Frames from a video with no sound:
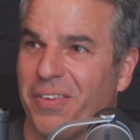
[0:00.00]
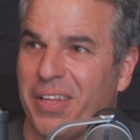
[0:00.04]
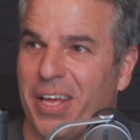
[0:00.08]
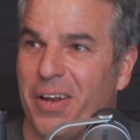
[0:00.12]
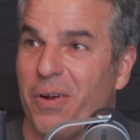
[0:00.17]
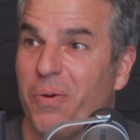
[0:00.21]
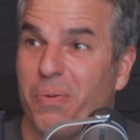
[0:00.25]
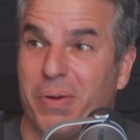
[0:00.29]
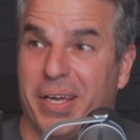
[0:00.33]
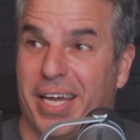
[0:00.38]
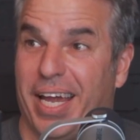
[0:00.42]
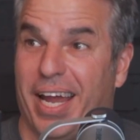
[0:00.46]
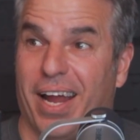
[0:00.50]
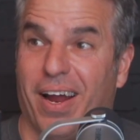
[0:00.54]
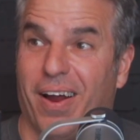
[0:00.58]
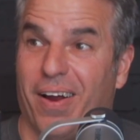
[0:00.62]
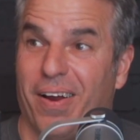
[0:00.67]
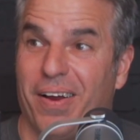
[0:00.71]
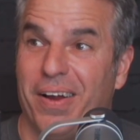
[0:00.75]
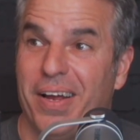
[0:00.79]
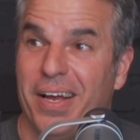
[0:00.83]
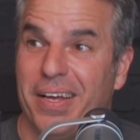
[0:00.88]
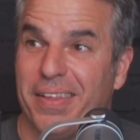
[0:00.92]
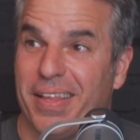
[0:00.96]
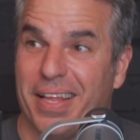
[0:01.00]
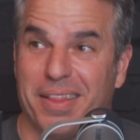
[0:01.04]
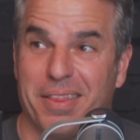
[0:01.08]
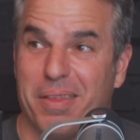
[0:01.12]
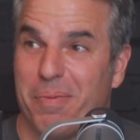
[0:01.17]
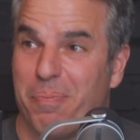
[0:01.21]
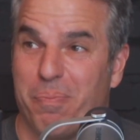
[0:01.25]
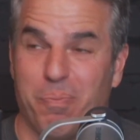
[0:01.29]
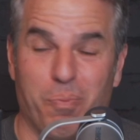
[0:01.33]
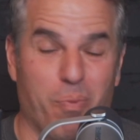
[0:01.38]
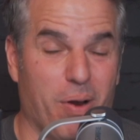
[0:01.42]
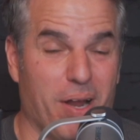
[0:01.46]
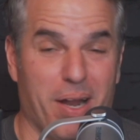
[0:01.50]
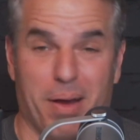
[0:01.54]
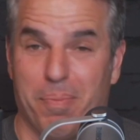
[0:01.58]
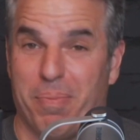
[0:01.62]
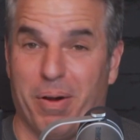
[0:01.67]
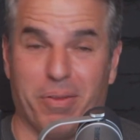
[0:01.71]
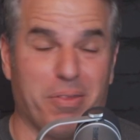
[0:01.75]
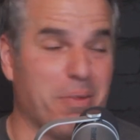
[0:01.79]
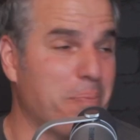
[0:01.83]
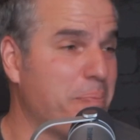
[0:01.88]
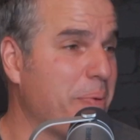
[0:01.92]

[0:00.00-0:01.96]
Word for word: They don't care yeah. that the what about the